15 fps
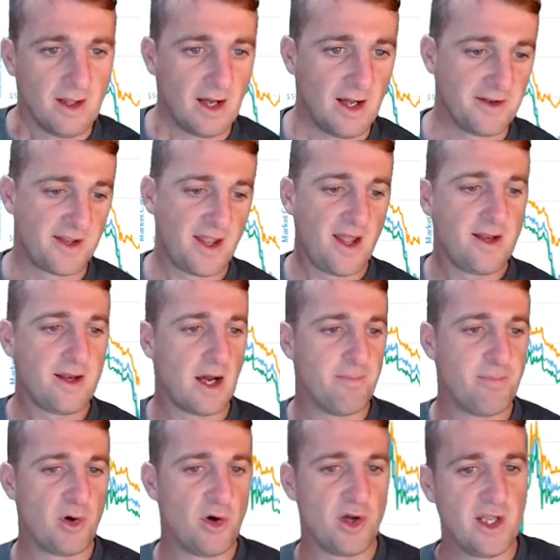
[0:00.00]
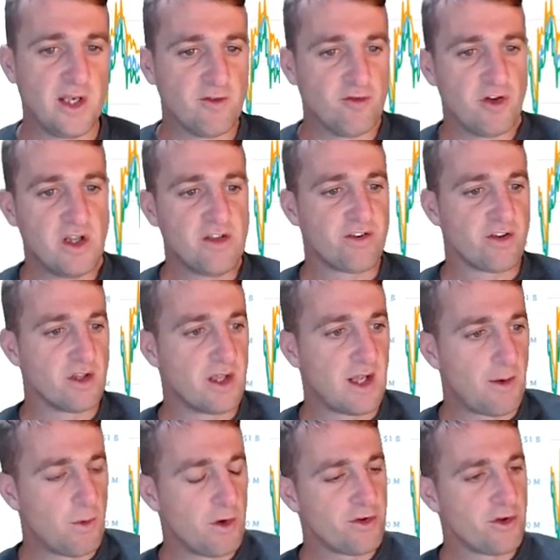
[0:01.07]
Again, I bought in recently.
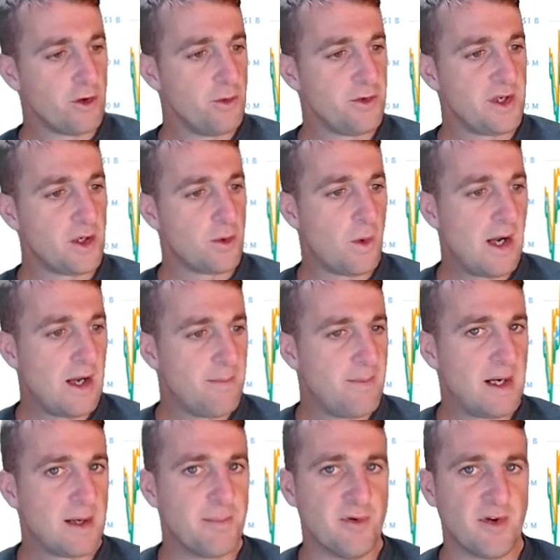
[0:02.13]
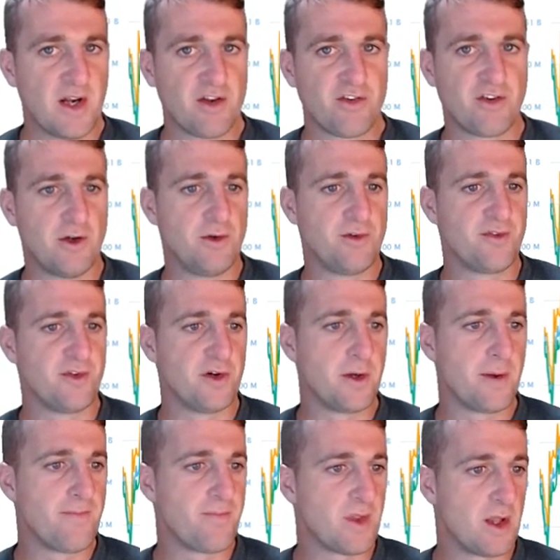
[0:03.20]
I was holding a while back, but then I sold
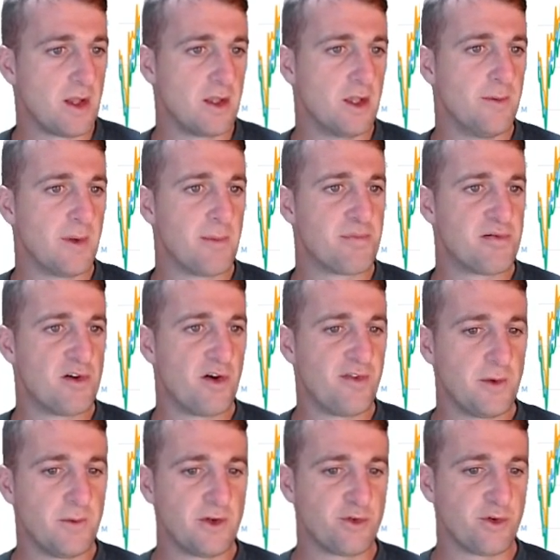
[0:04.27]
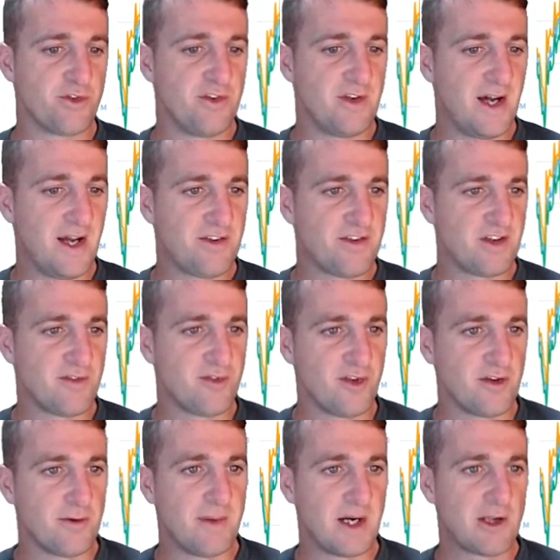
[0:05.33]
for a little bit of profit, which was nice. I didn't
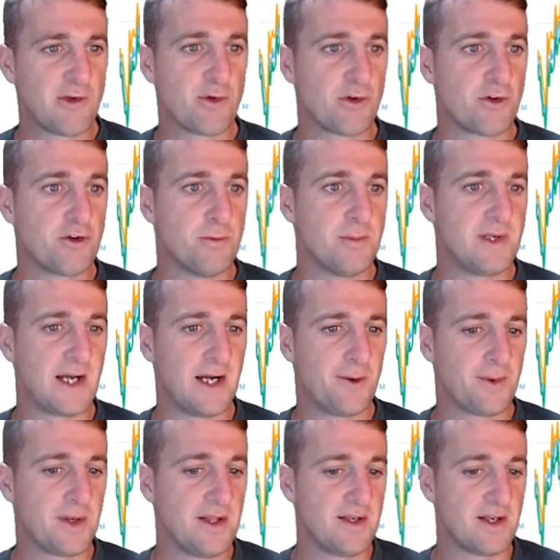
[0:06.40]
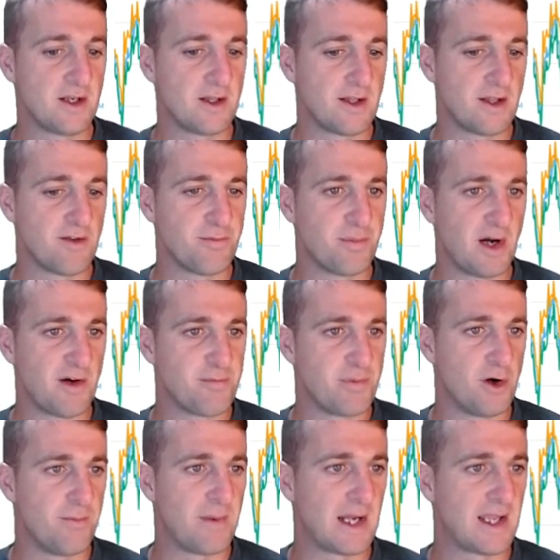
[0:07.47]
think the market was going to come down. It didn't give, but I've
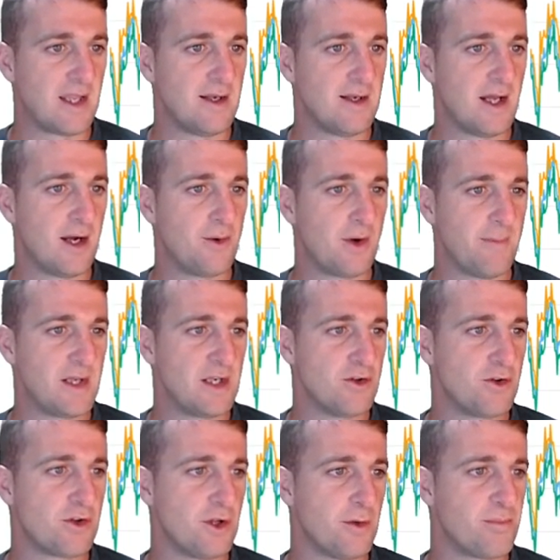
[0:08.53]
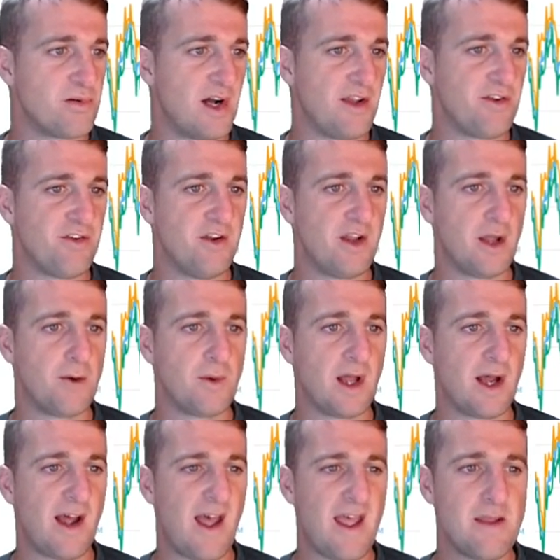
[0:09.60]
bought back in now. I mean, look at the price today. We
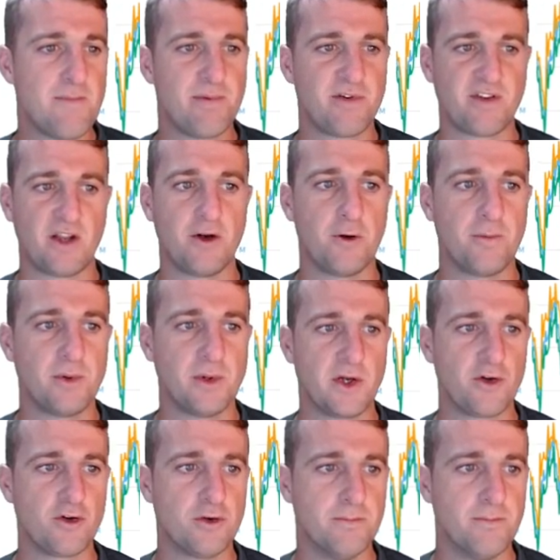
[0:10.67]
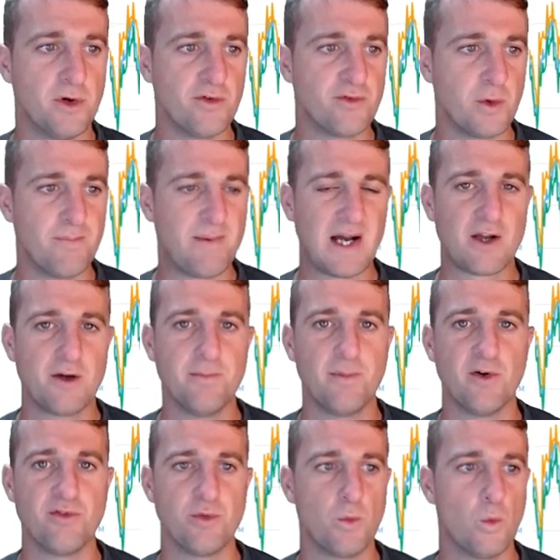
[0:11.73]
are 8% up. a good move. We're back
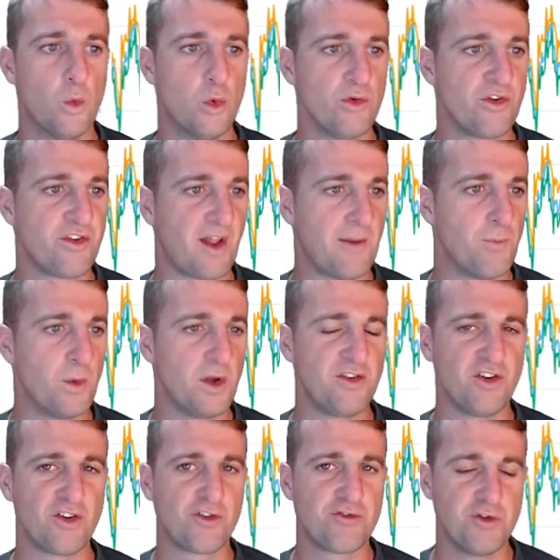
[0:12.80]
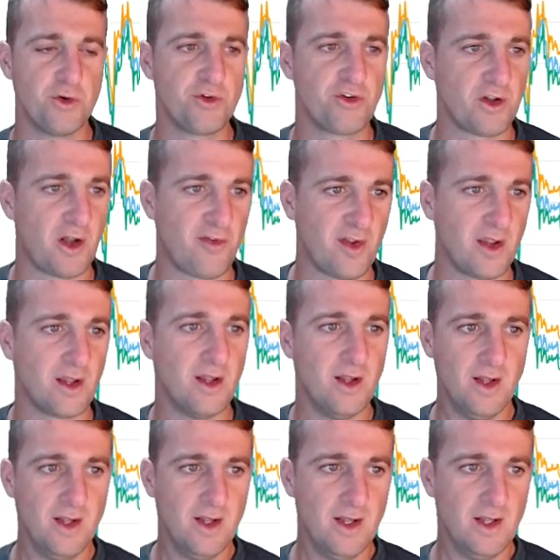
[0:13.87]
above 1 cent, which is crucial. I think
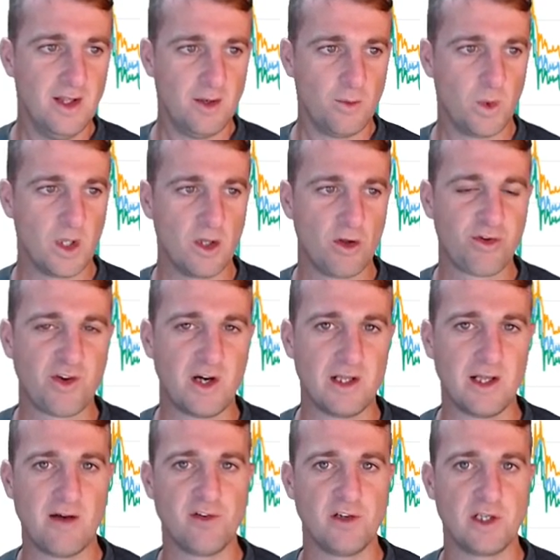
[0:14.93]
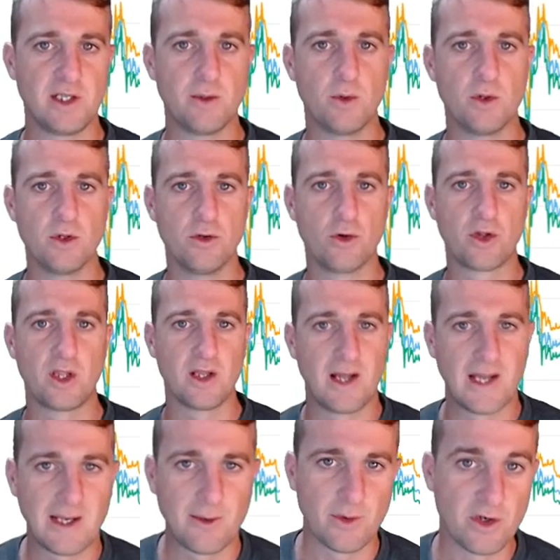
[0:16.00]
we lost that level and it was looking
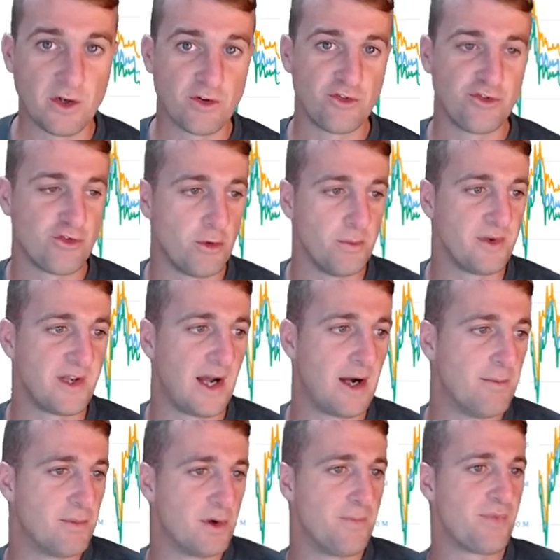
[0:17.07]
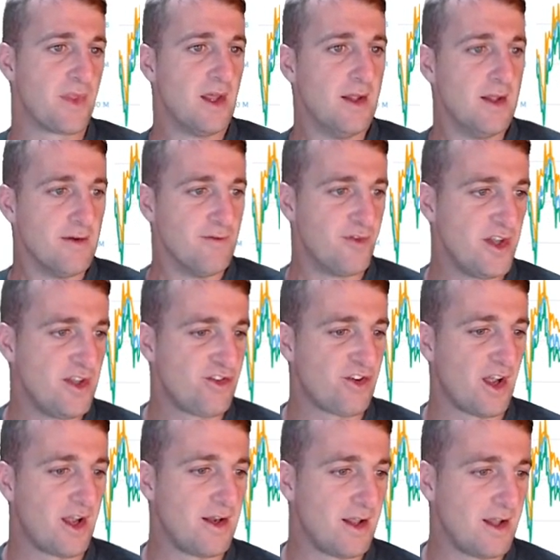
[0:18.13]
like we're going to drop down. But
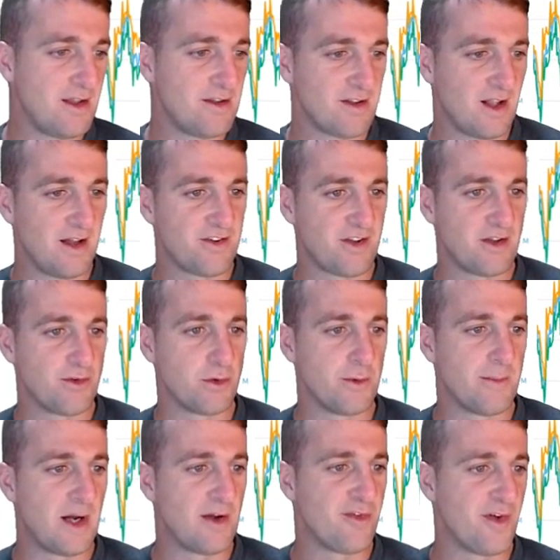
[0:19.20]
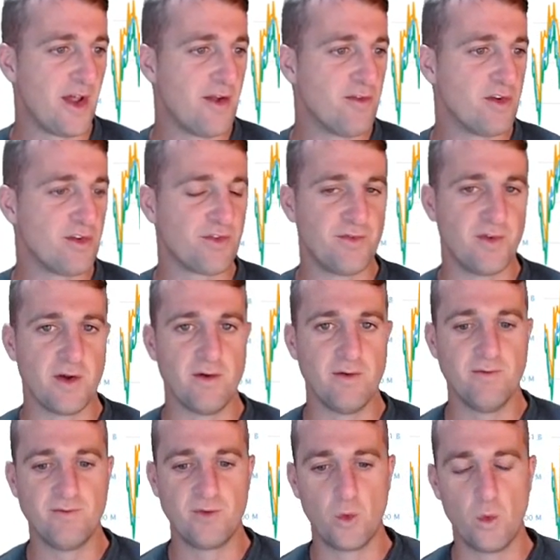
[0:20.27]
VChain is, like I say, it's one of my favourites. The
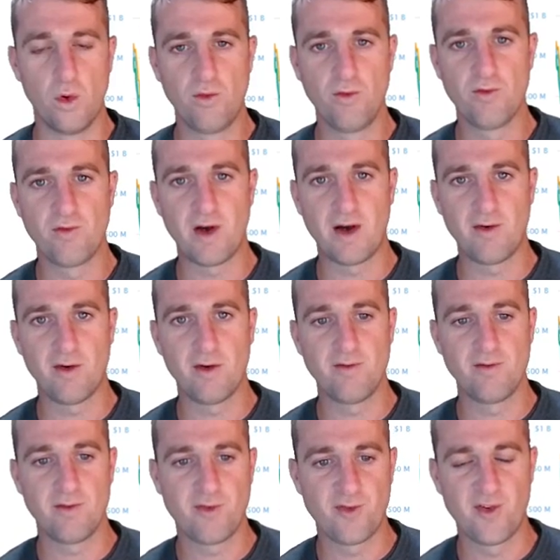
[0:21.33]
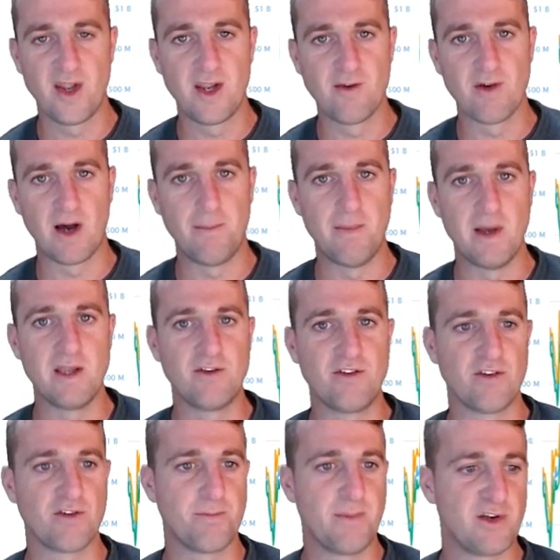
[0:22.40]
one thing that
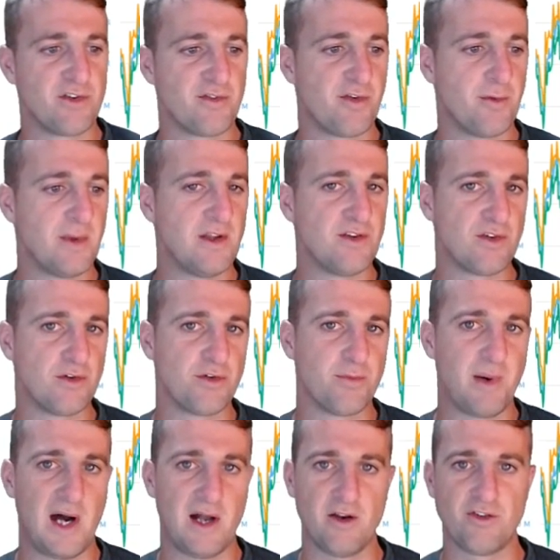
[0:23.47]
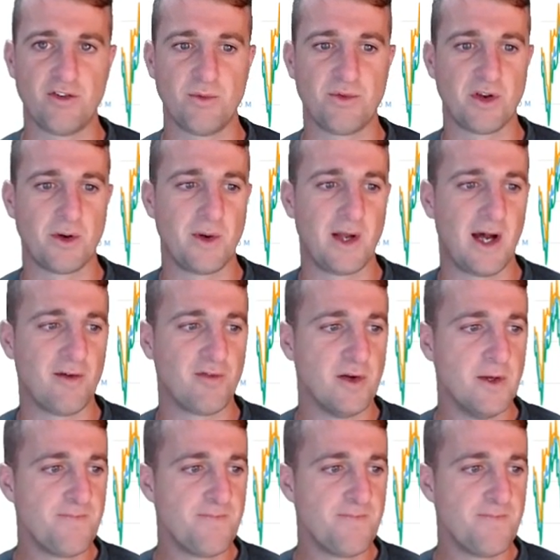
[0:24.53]
makes it special for me is those partnerships that we have.